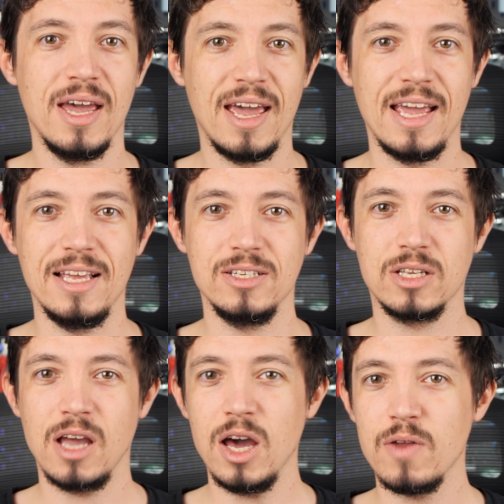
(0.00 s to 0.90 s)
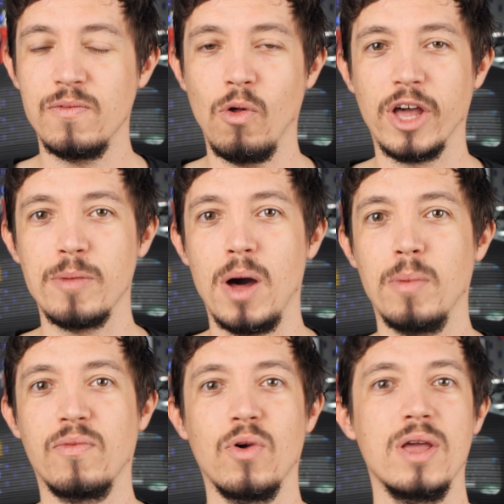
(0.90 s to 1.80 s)
is kind of falling apart
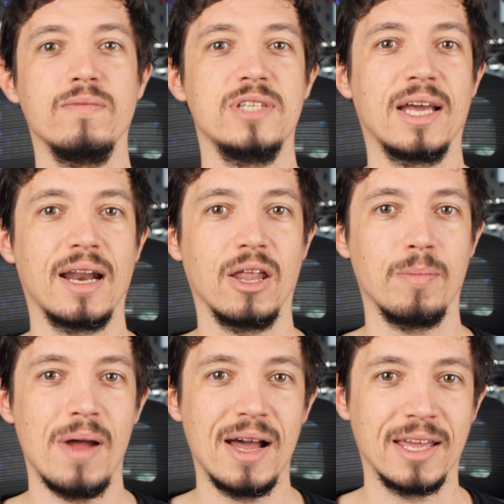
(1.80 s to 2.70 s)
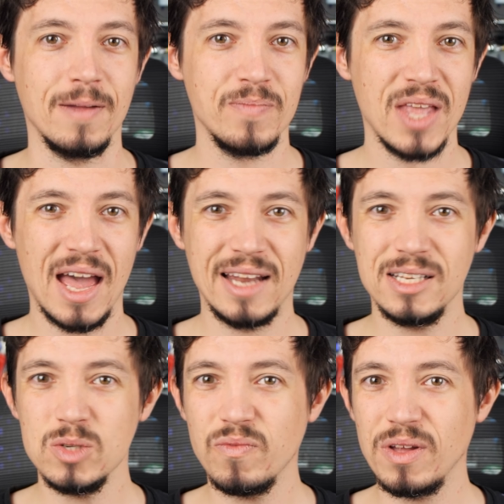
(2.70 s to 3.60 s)
before you even take it out of the packet and
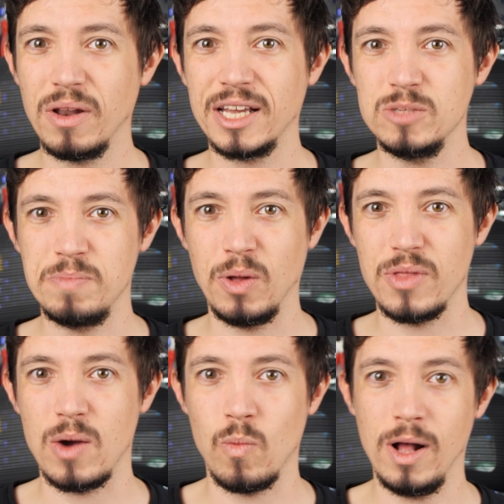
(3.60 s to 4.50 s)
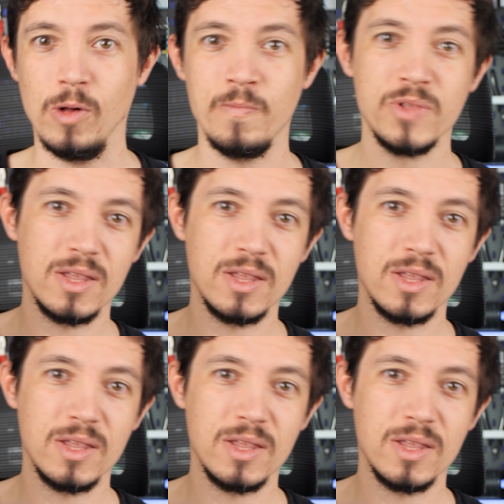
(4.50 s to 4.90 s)
doesn't feel like it's built that well.